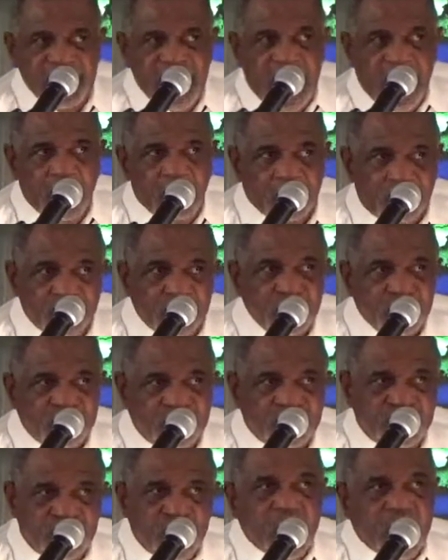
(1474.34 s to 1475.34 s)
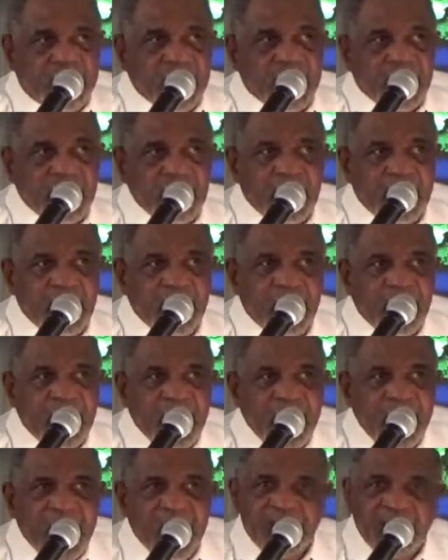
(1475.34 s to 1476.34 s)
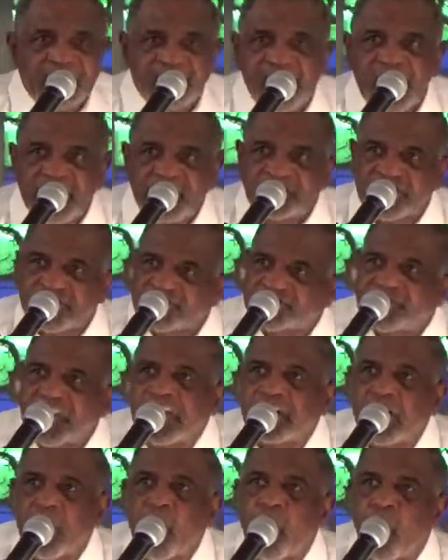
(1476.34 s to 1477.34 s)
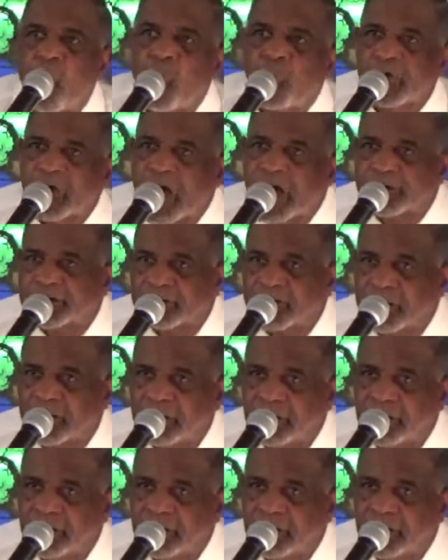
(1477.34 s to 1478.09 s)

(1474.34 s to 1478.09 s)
down through 20. And Jesus is saying a whole lot.